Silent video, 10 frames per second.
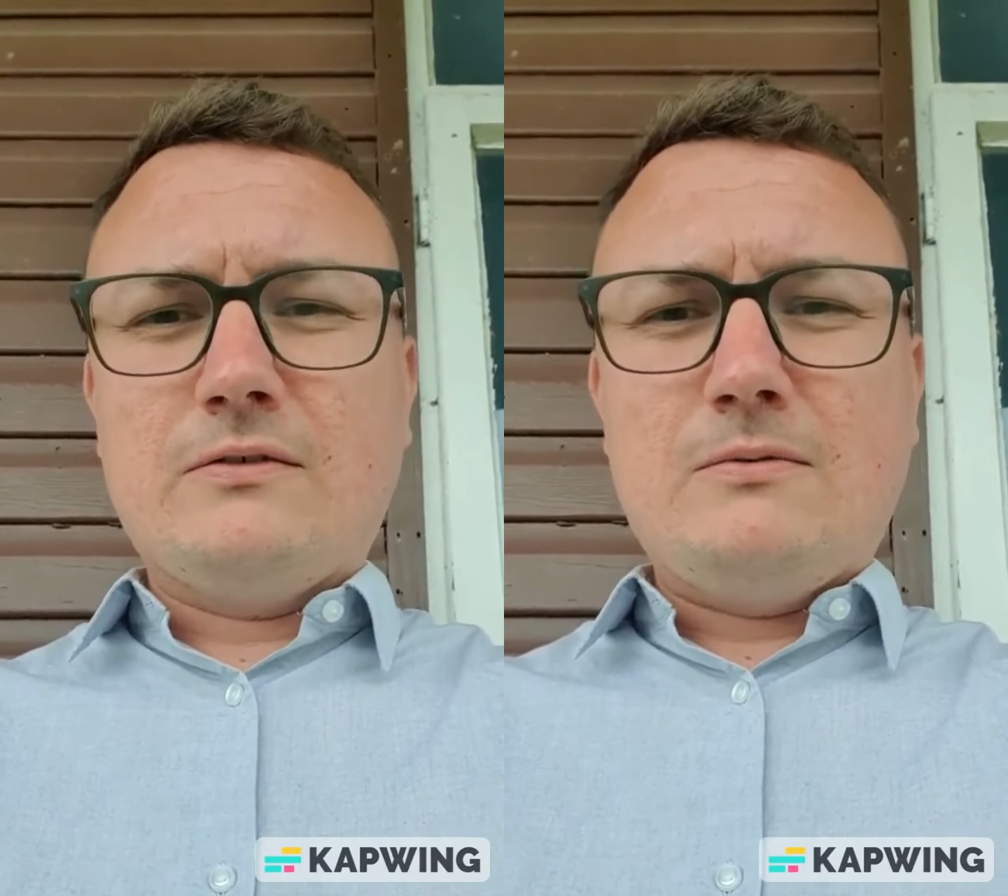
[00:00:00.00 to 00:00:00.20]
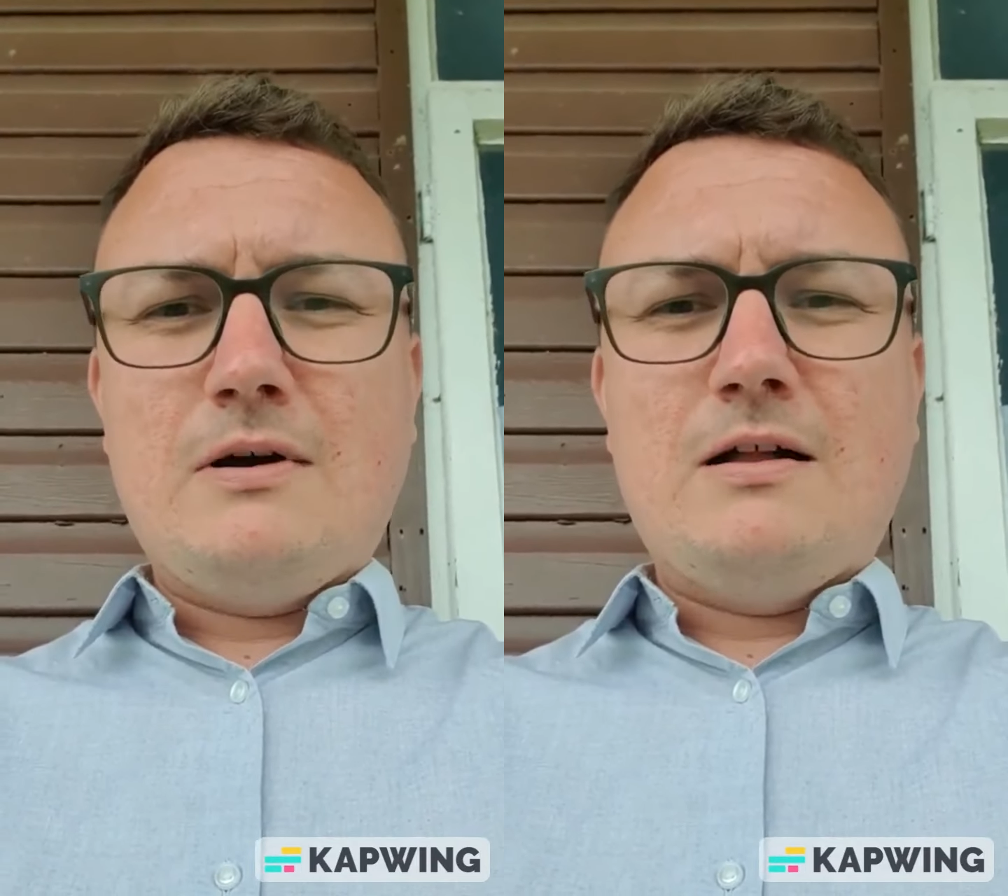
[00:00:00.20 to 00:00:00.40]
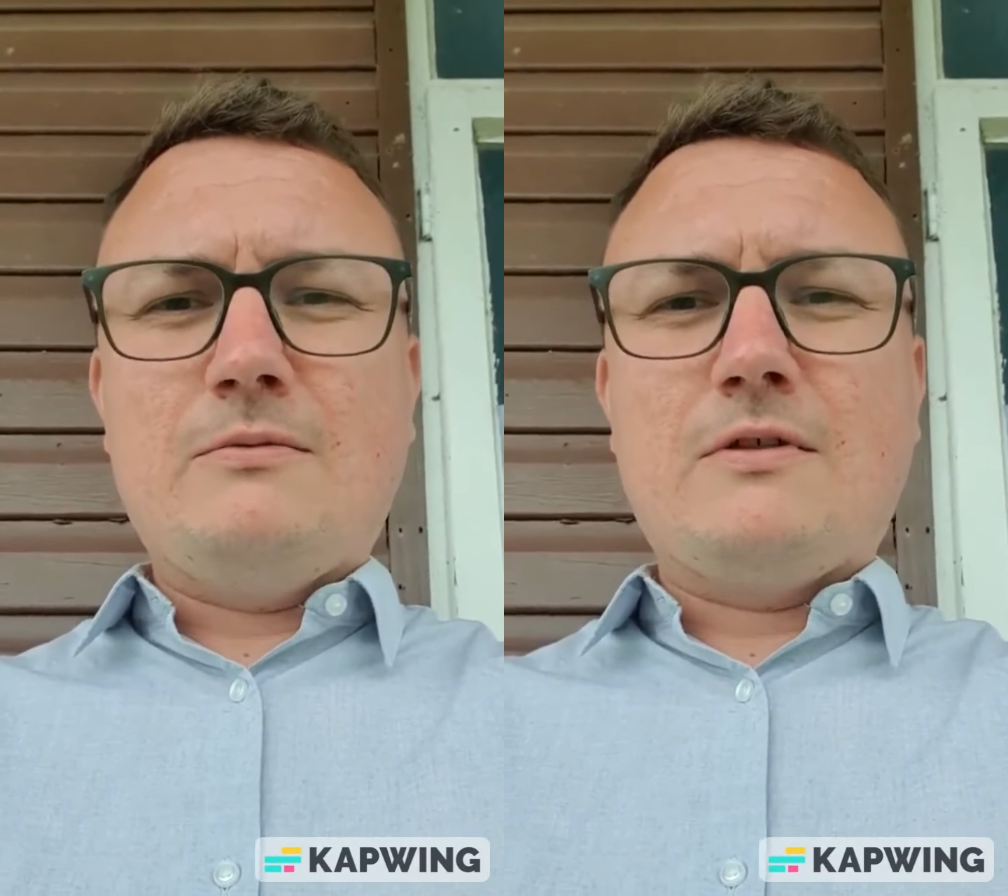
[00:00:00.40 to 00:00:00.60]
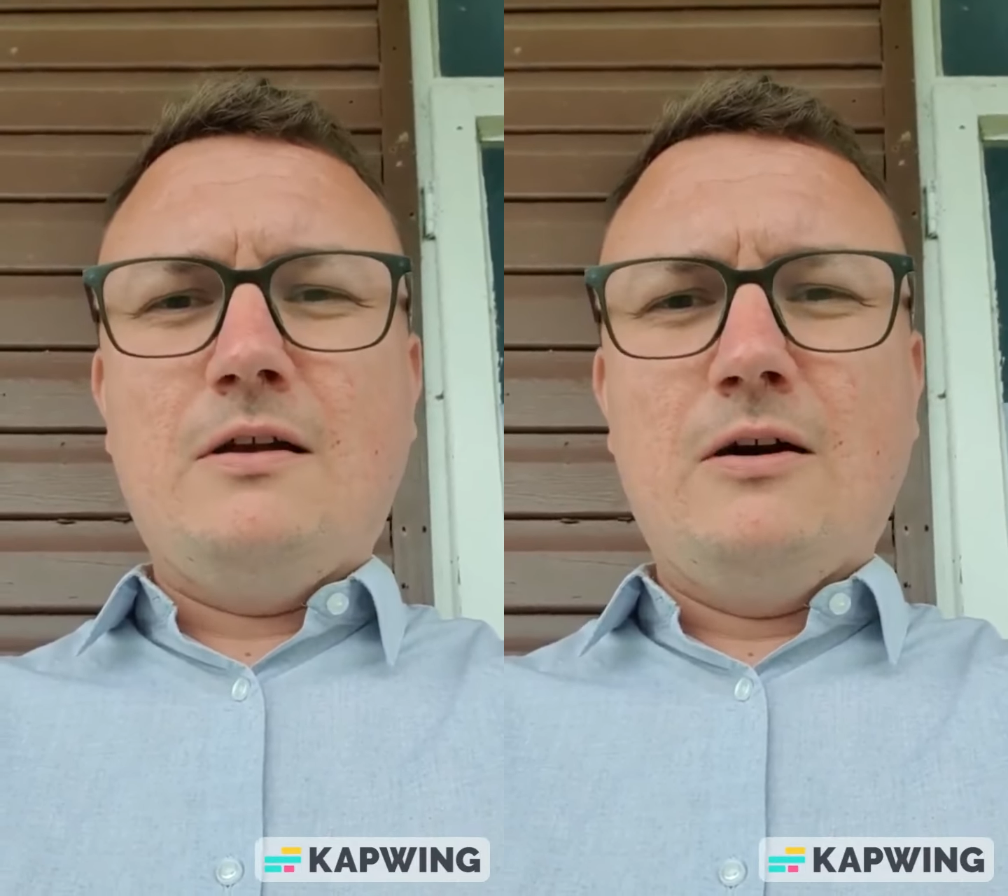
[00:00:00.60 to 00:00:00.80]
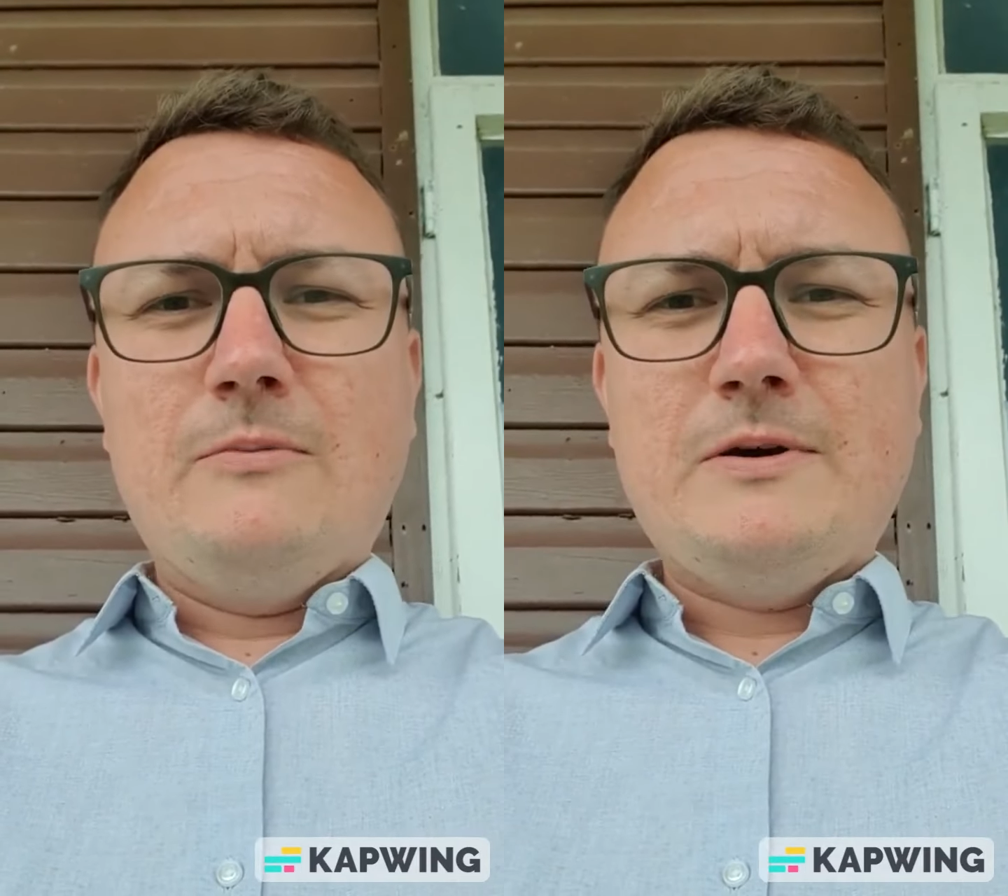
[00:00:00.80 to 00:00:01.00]
too well with
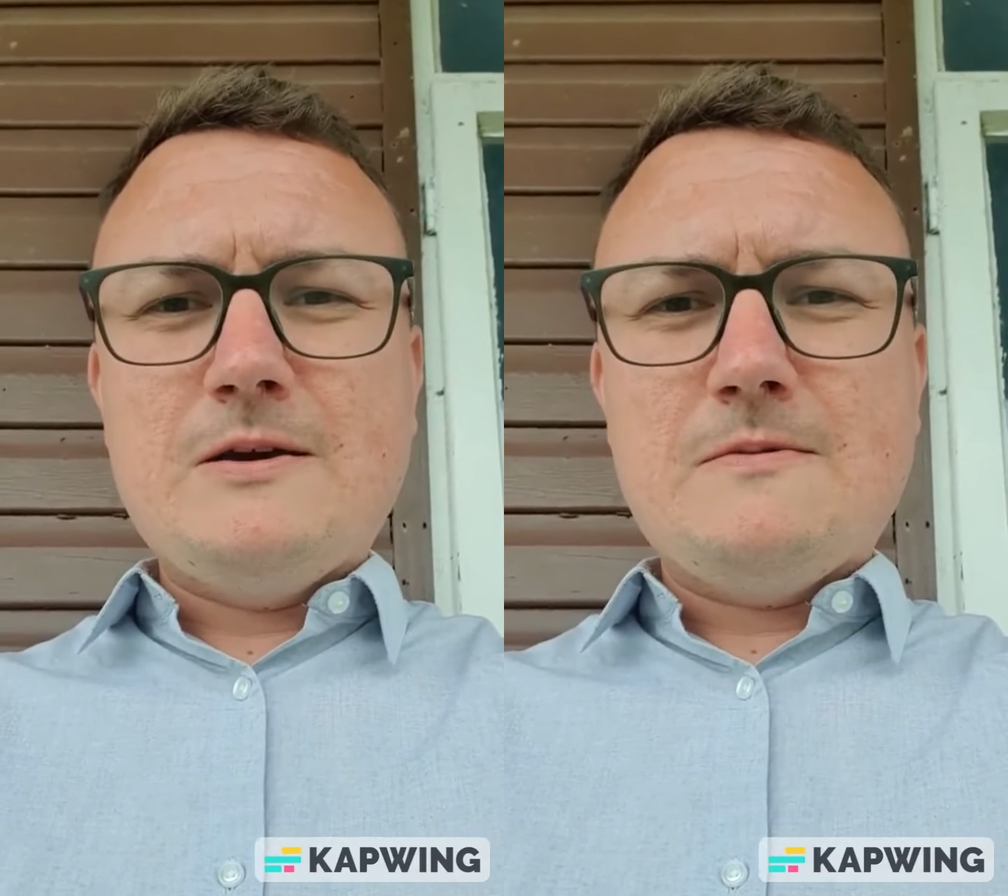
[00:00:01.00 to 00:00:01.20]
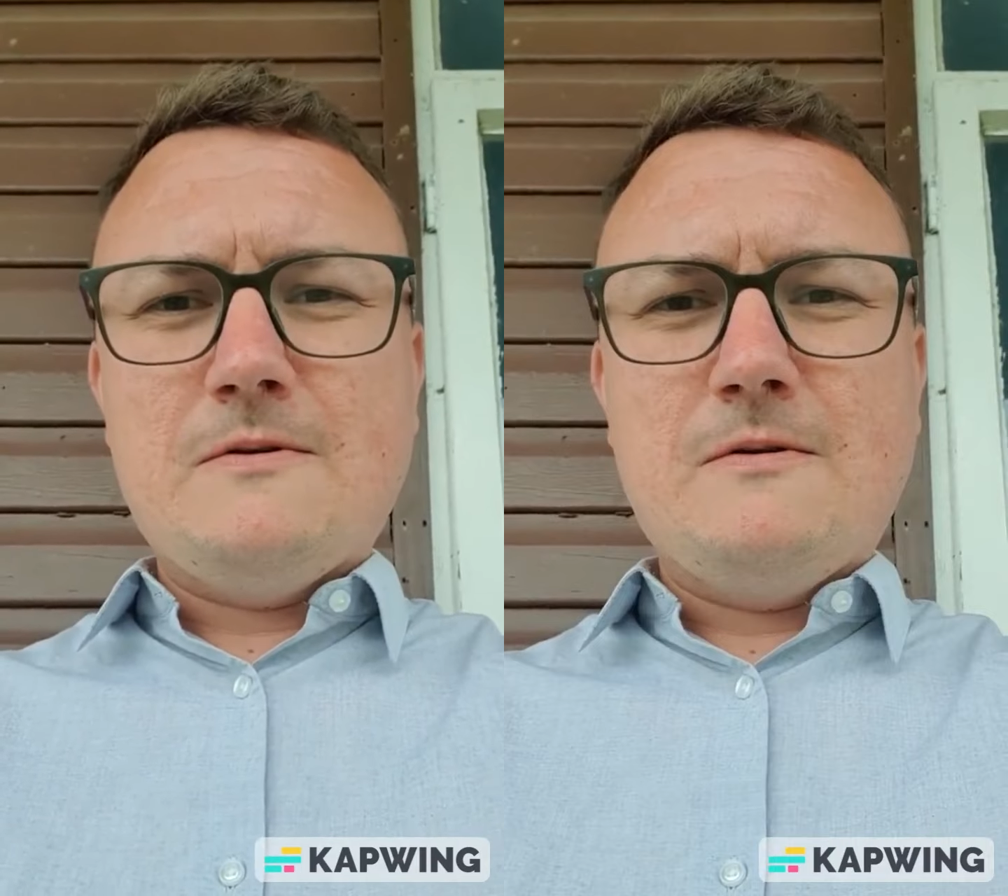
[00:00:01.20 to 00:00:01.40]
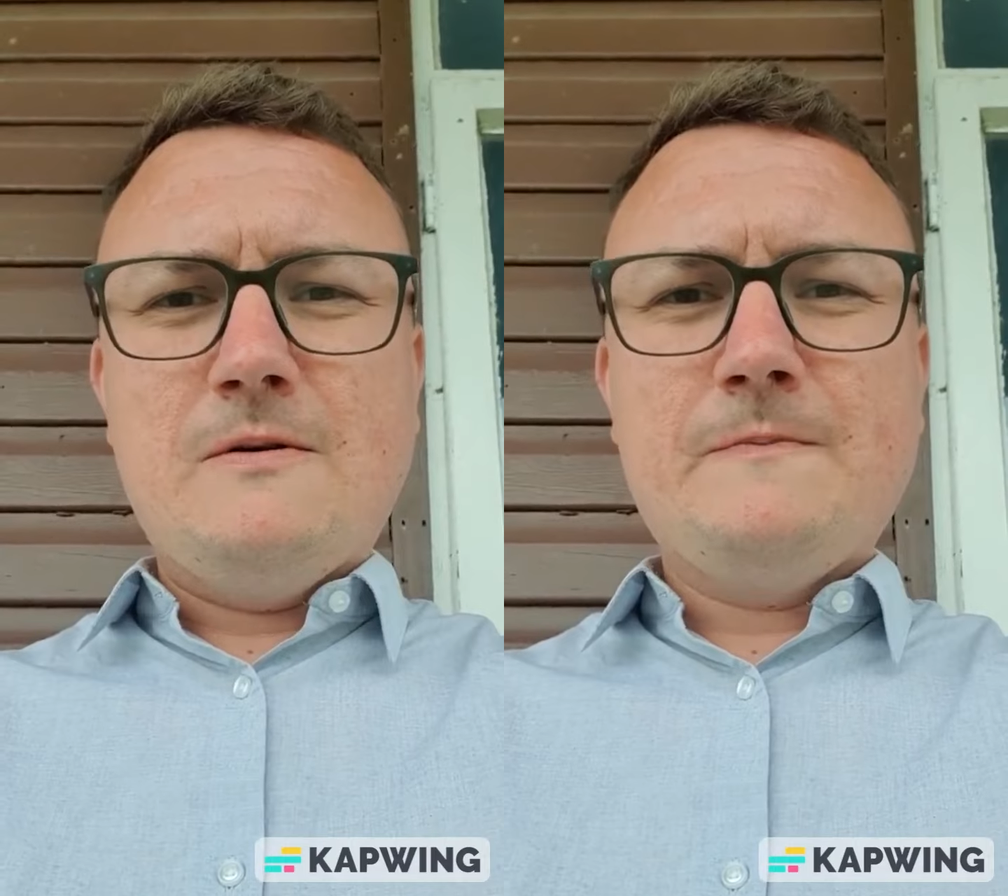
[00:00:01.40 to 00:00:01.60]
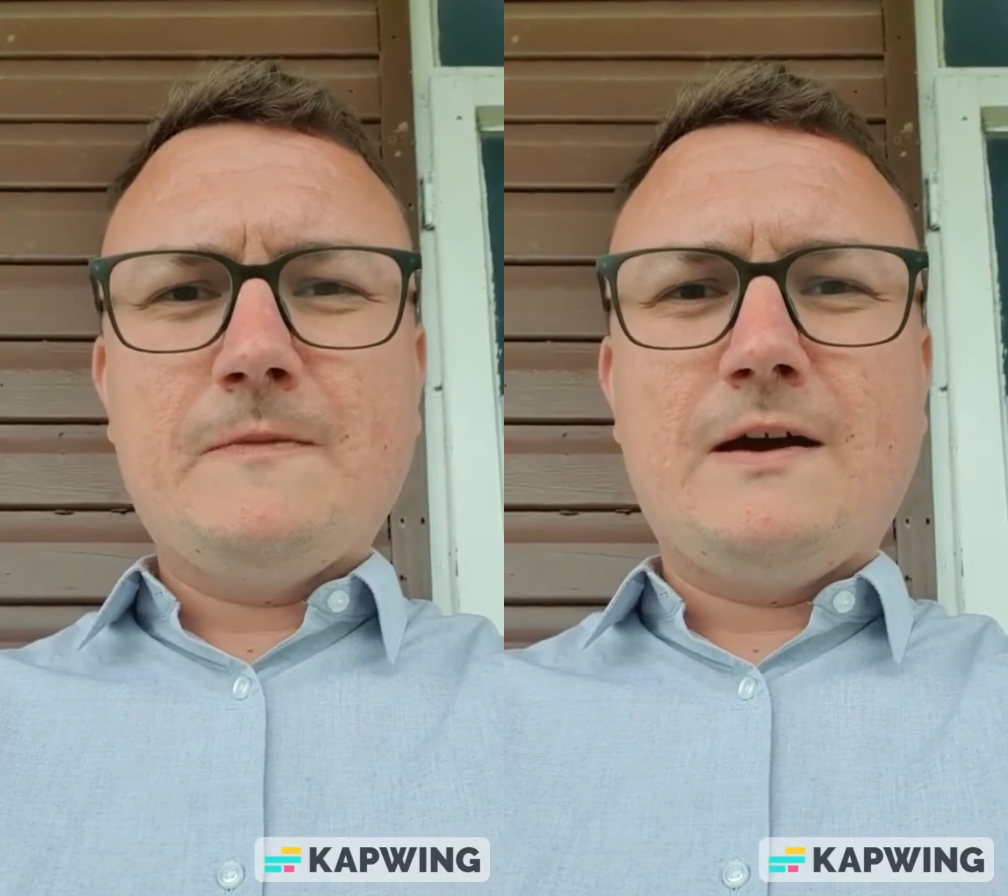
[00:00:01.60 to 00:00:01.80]
a lot of people,